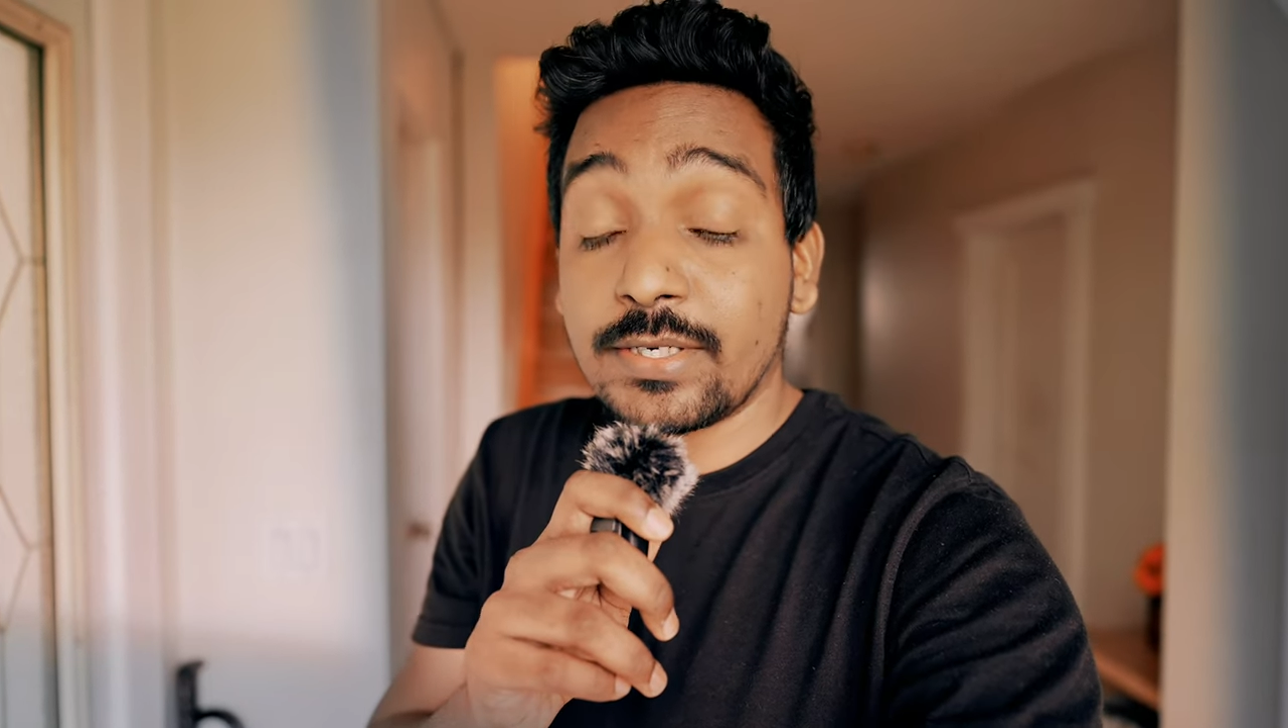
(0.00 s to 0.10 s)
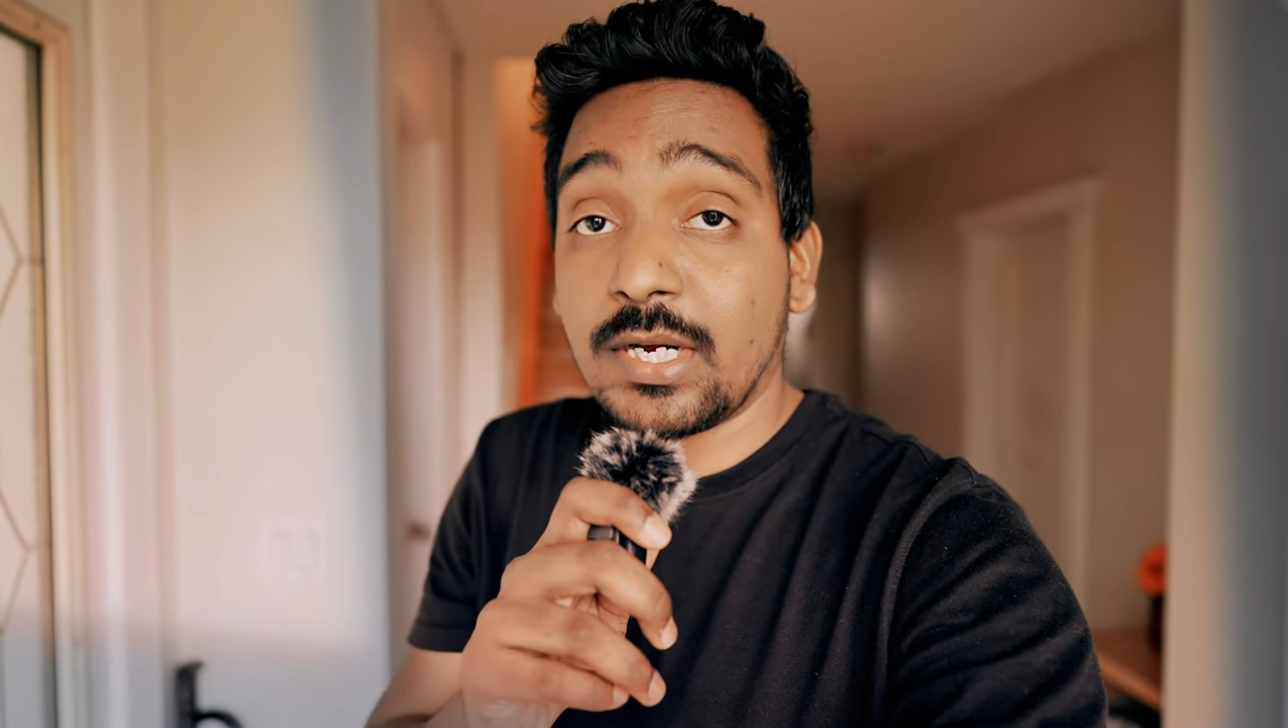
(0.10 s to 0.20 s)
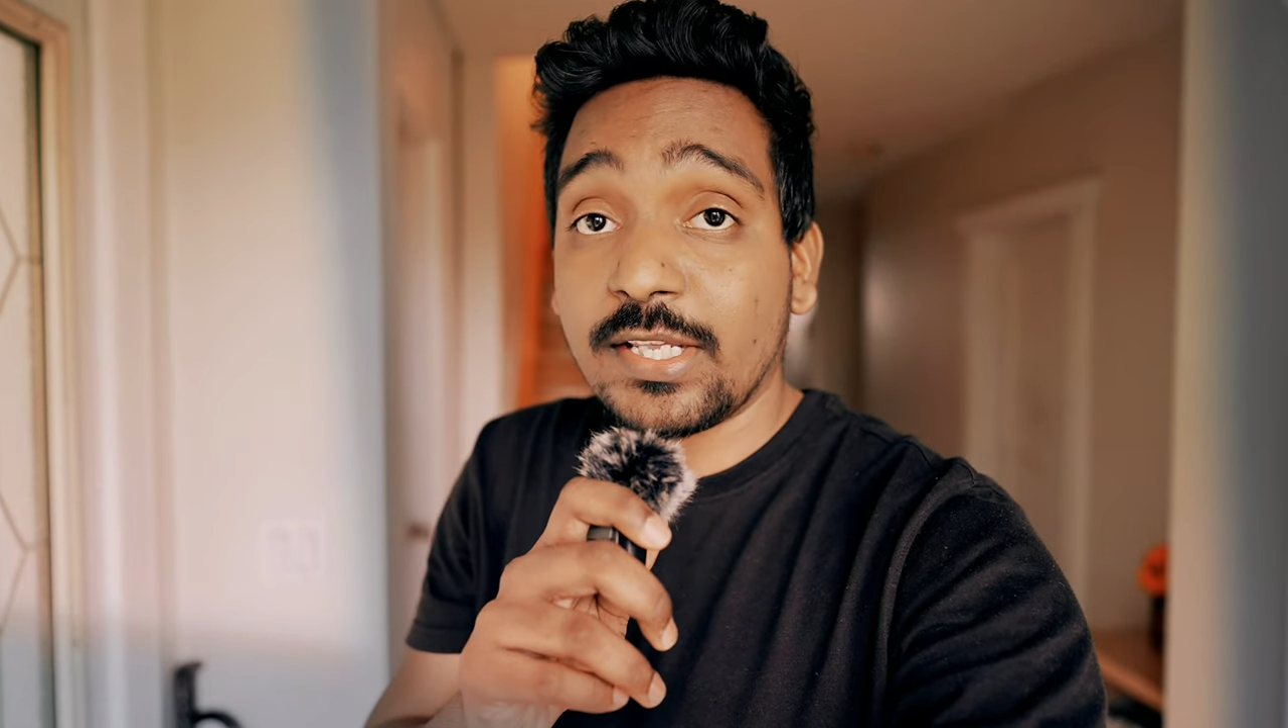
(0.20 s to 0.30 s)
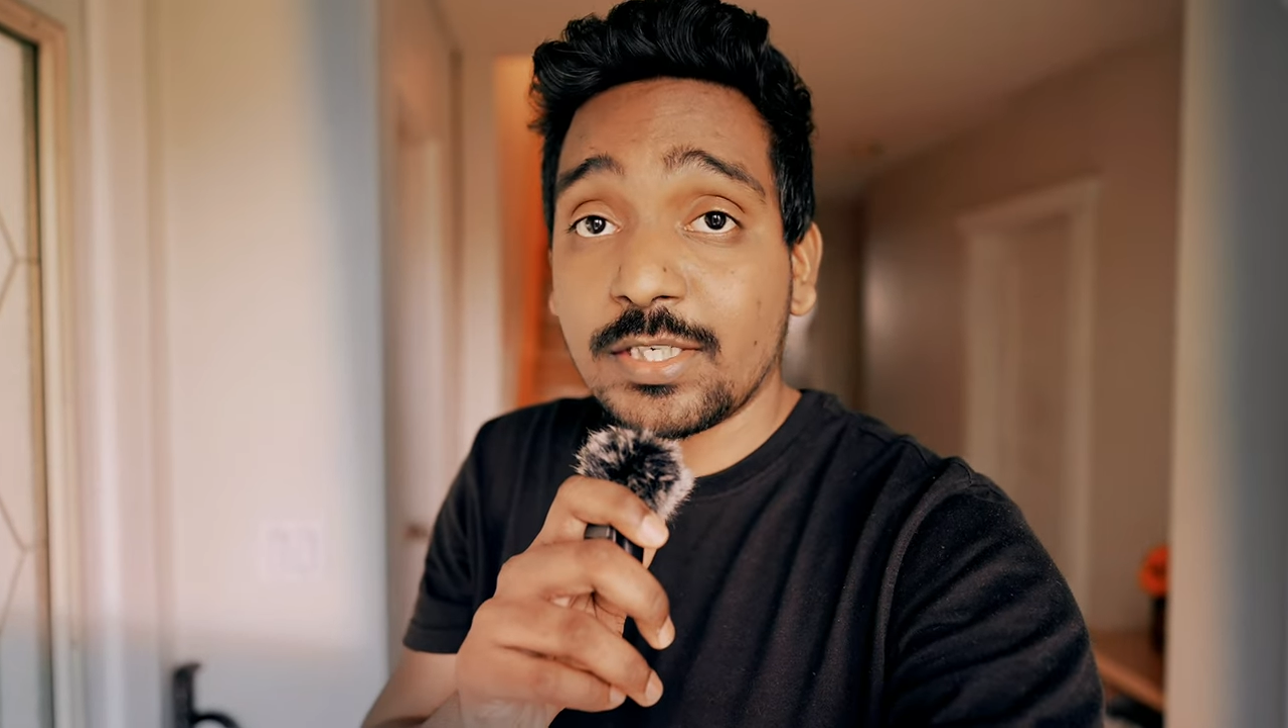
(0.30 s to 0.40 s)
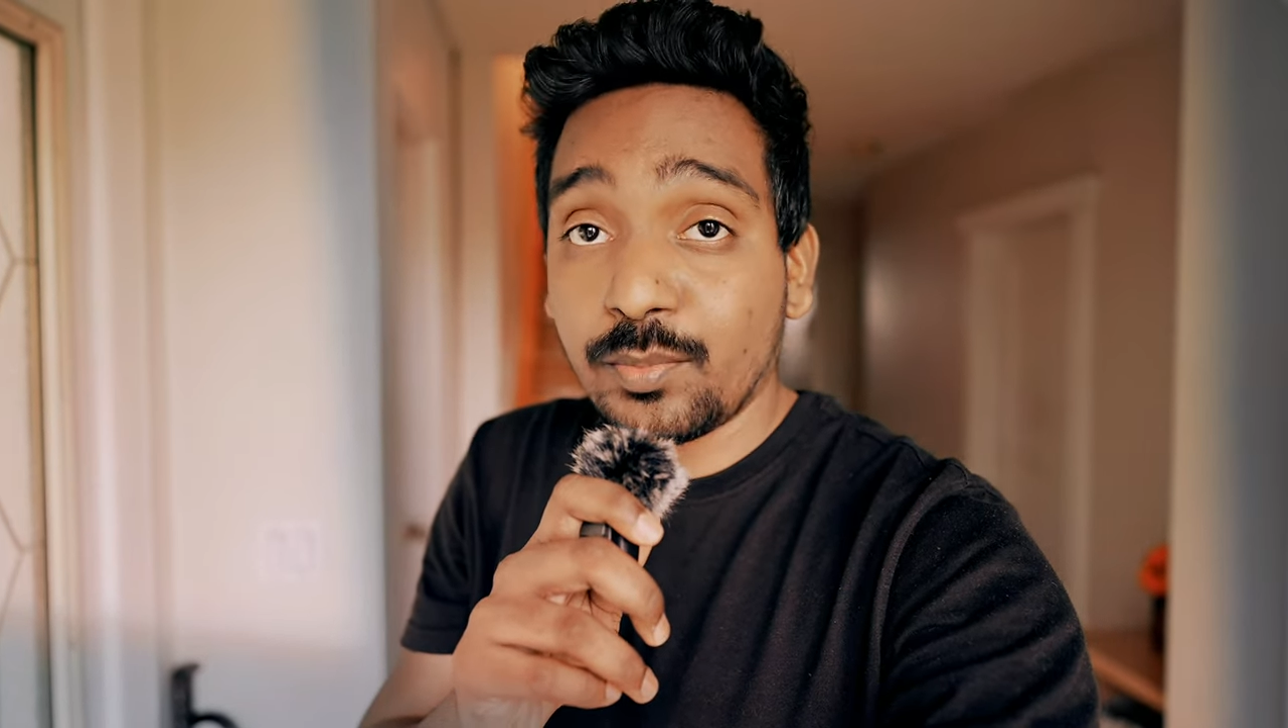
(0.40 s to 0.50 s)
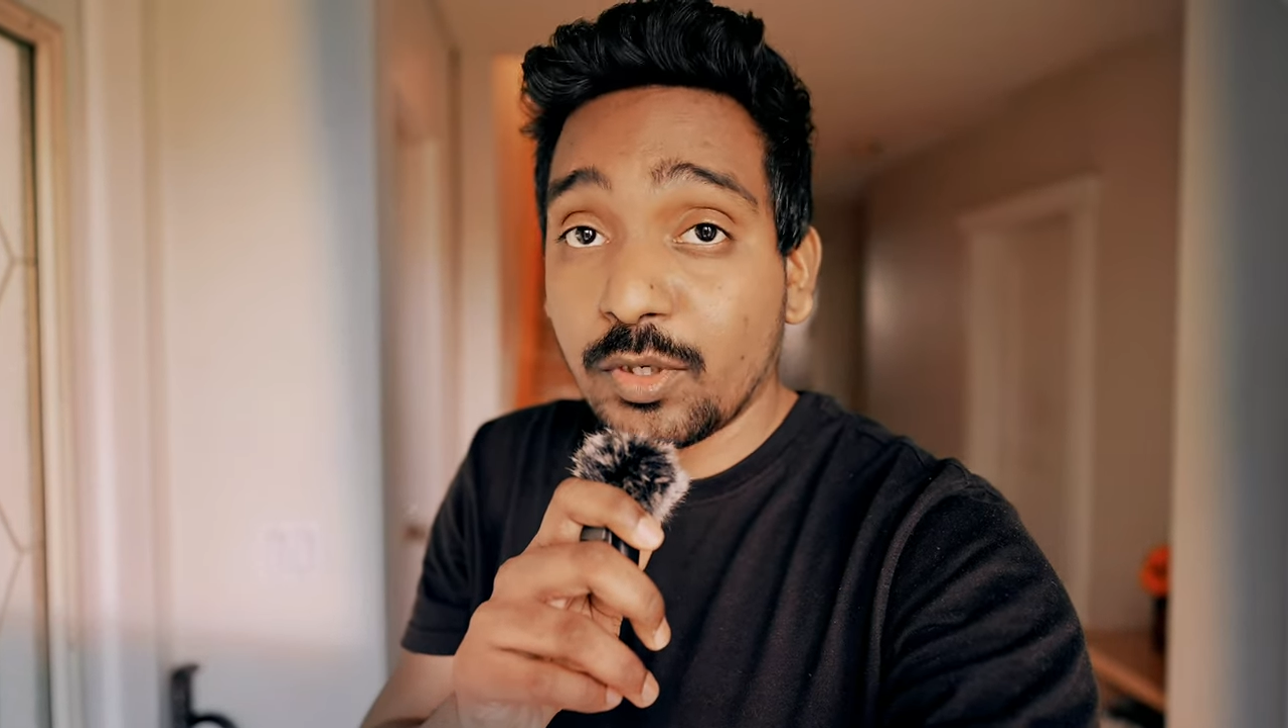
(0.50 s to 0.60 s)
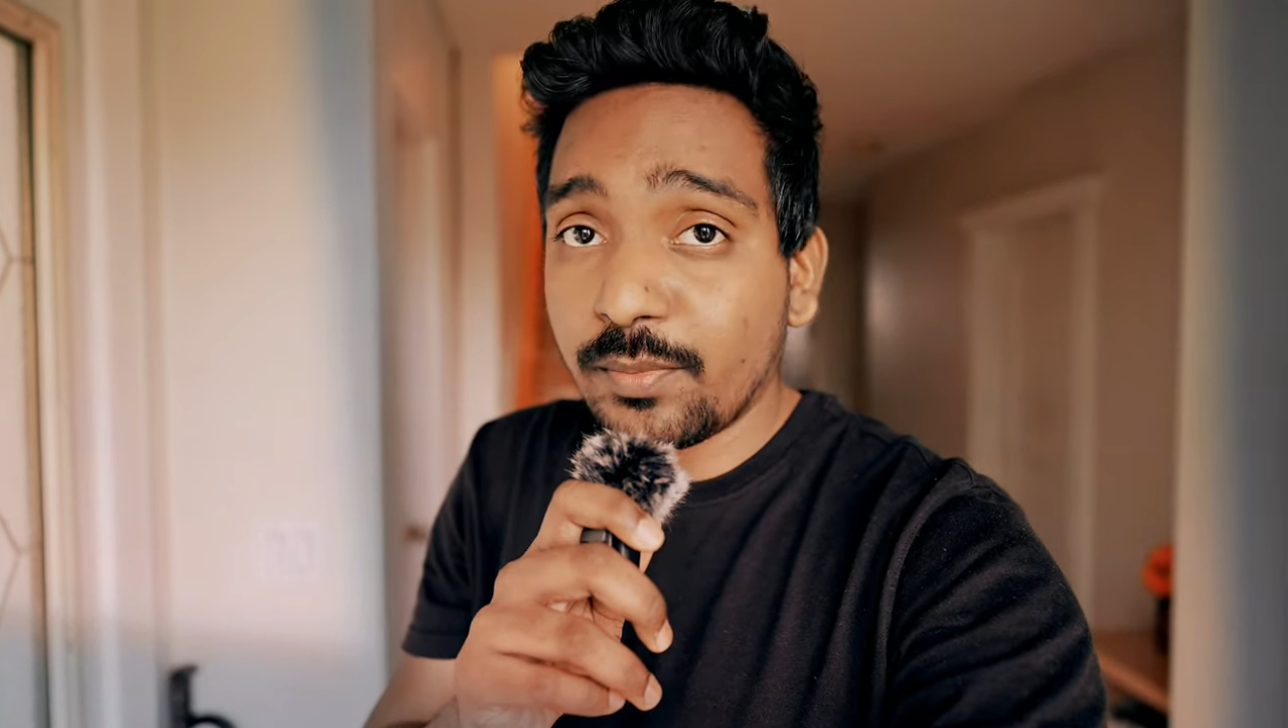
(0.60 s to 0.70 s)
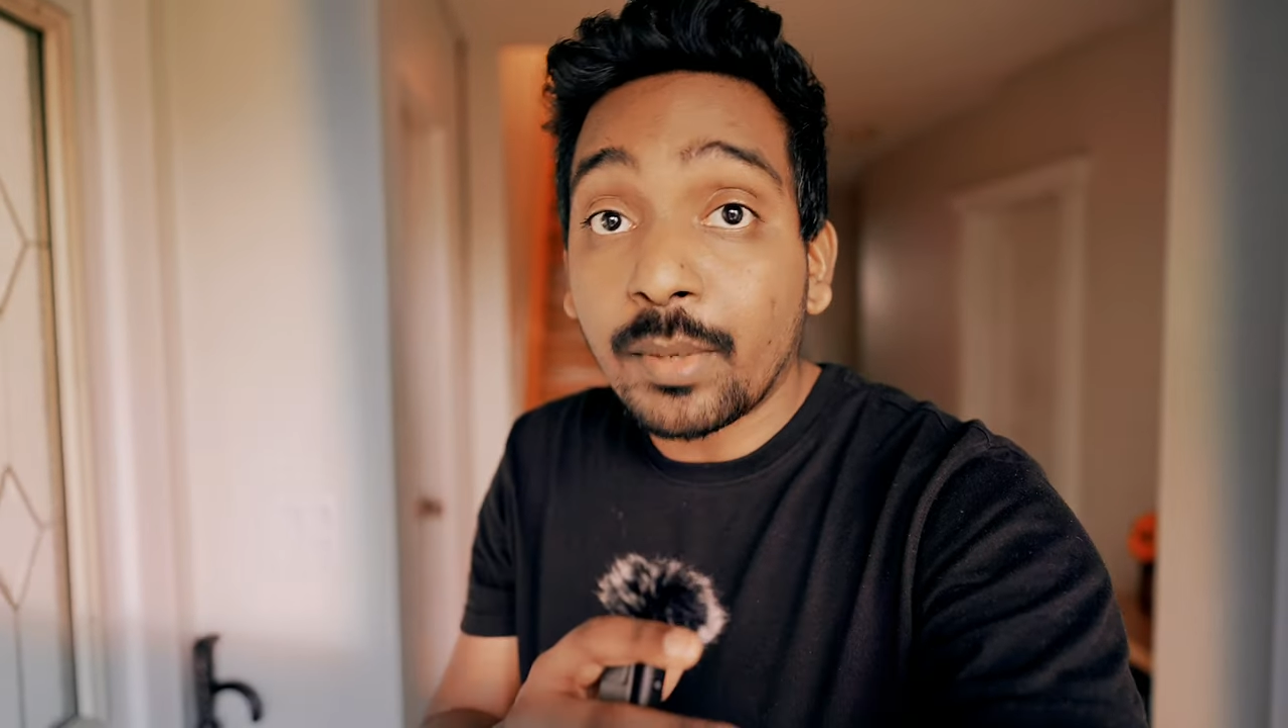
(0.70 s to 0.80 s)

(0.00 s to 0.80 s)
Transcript: card expert,